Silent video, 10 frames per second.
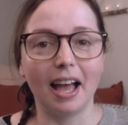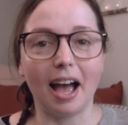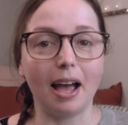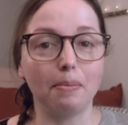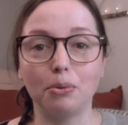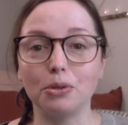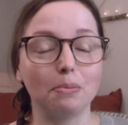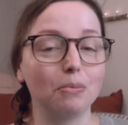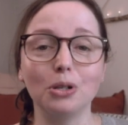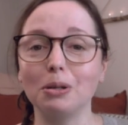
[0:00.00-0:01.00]
I put
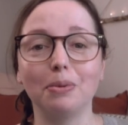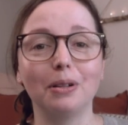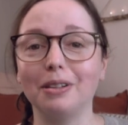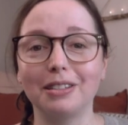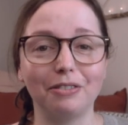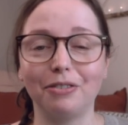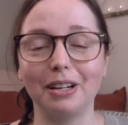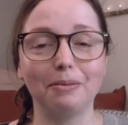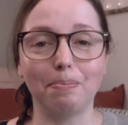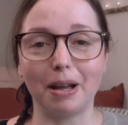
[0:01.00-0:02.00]
multiple
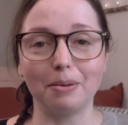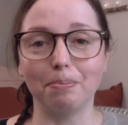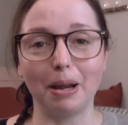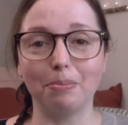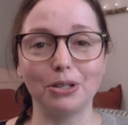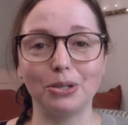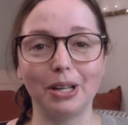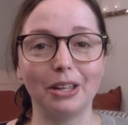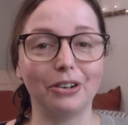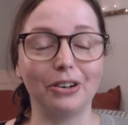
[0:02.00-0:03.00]
different pattern papers
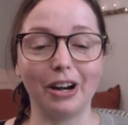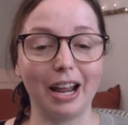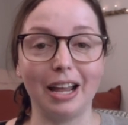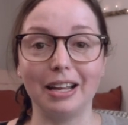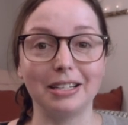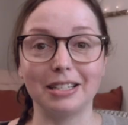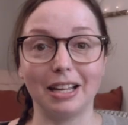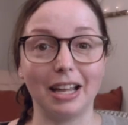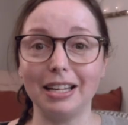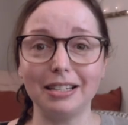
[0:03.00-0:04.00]
together and
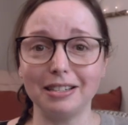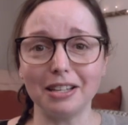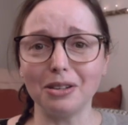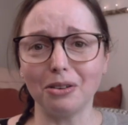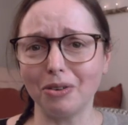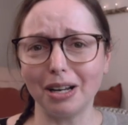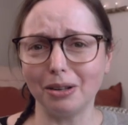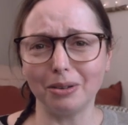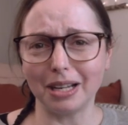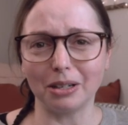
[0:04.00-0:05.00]
it does not really
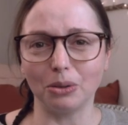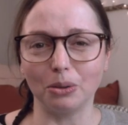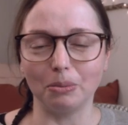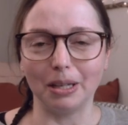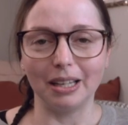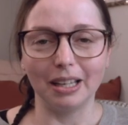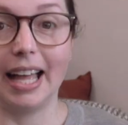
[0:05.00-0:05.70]
look that gloomy.